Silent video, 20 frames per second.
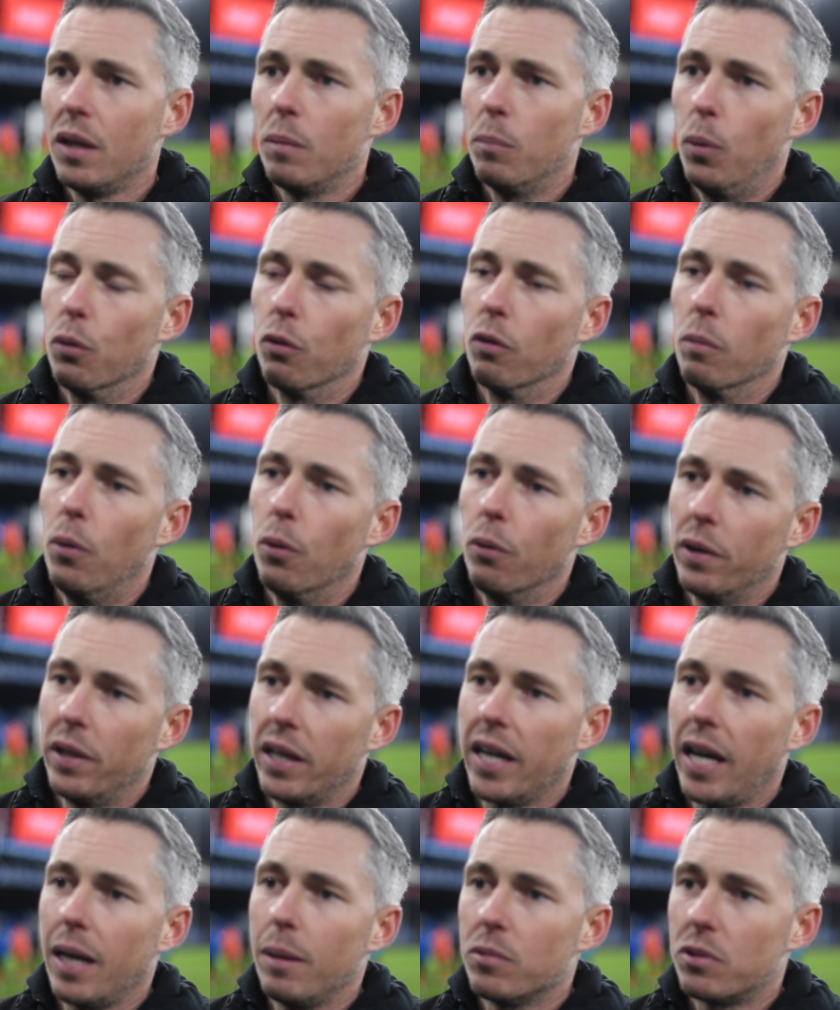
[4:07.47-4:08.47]
more and more in the
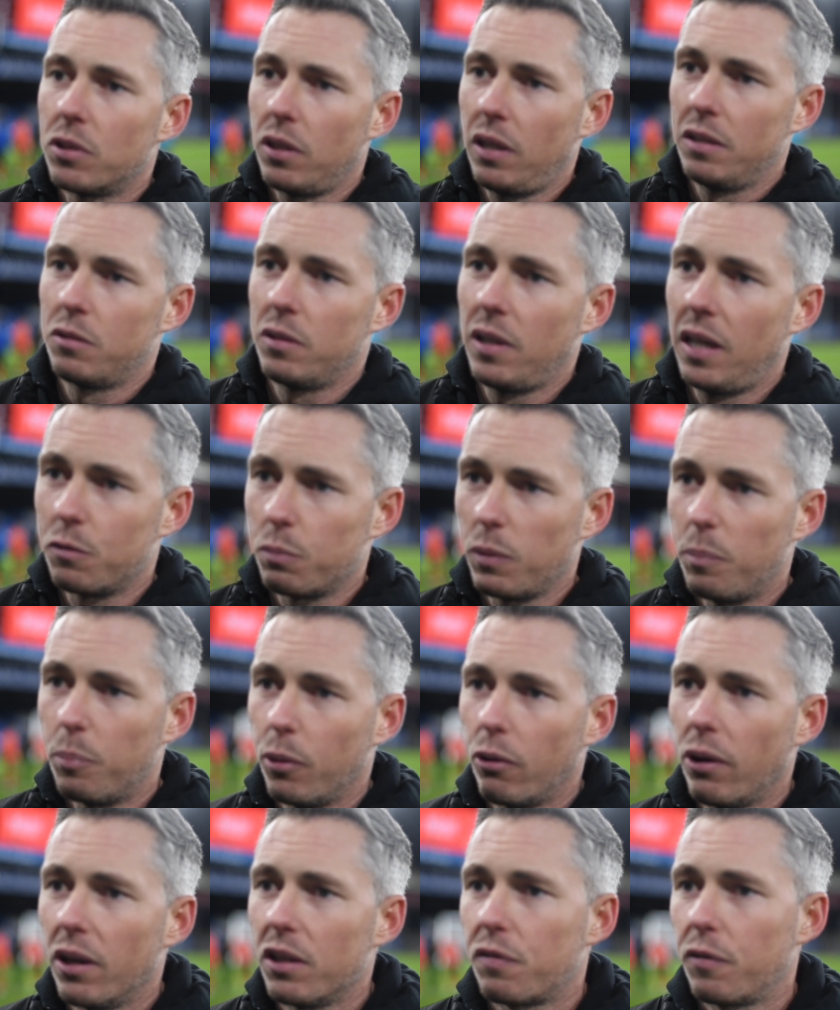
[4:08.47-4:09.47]
games as we
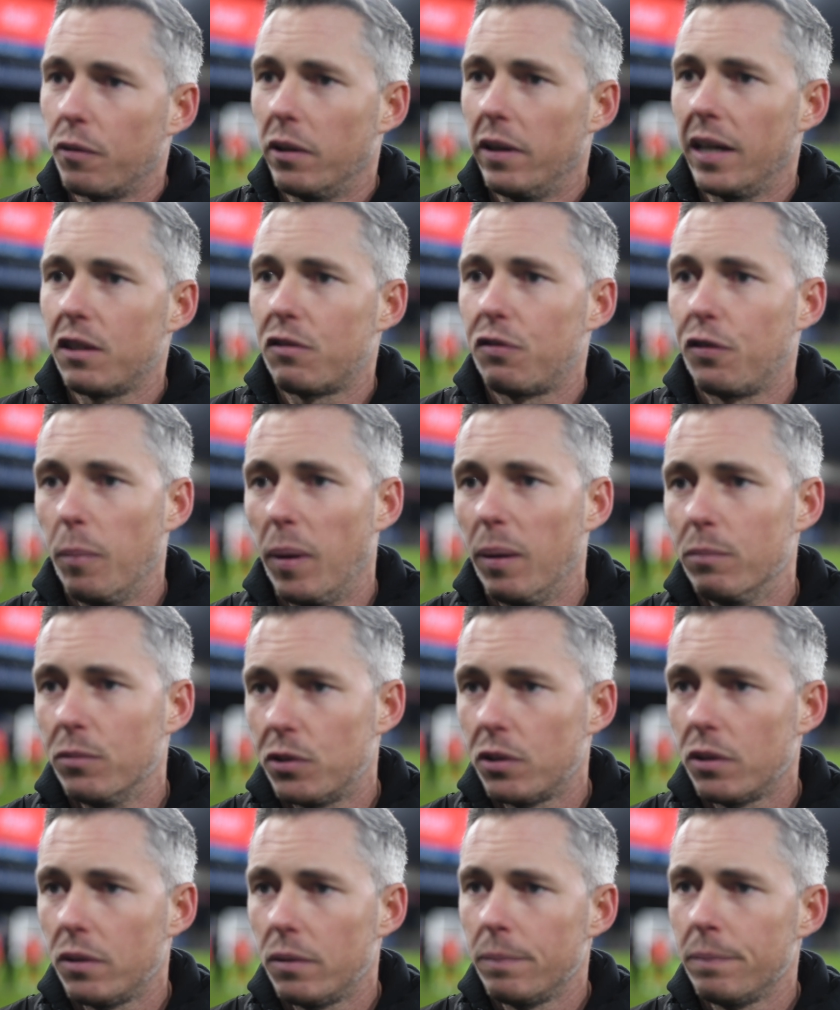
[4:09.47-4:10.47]
progress through the next few months.